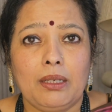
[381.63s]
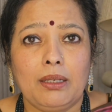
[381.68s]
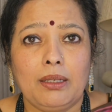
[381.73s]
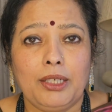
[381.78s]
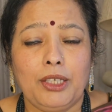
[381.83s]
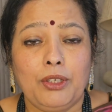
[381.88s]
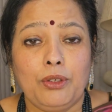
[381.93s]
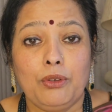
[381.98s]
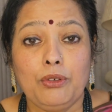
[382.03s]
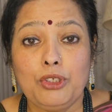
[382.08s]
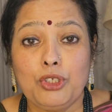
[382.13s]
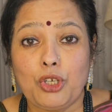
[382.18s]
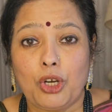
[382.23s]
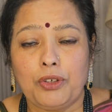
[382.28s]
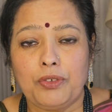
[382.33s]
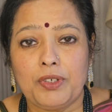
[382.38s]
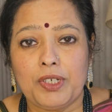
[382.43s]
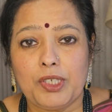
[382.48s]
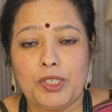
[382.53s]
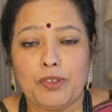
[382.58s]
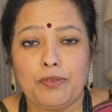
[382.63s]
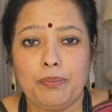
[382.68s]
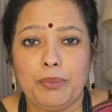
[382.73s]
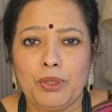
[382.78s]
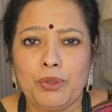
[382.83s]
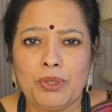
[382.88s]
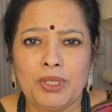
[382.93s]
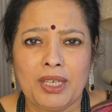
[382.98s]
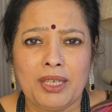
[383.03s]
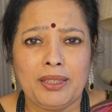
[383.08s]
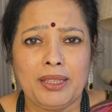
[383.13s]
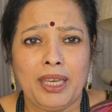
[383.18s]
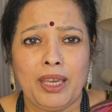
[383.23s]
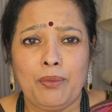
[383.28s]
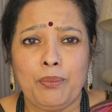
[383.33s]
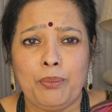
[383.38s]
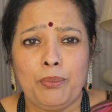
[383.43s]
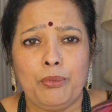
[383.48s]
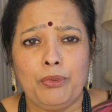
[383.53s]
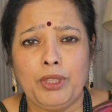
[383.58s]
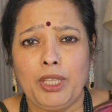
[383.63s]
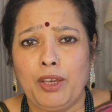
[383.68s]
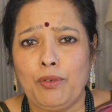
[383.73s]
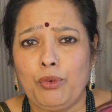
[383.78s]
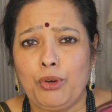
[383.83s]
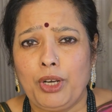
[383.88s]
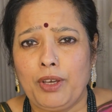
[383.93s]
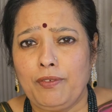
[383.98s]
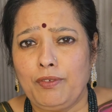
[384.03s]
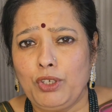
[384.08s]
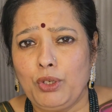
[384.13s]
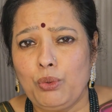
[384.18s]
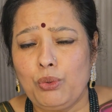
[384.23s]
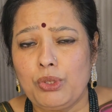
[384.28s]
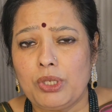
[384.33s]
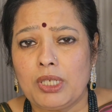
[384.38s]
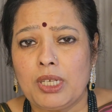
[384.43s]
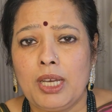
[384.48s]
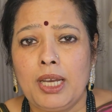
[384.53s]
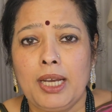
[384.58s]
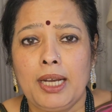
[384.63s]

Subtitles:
genres of music. They would have used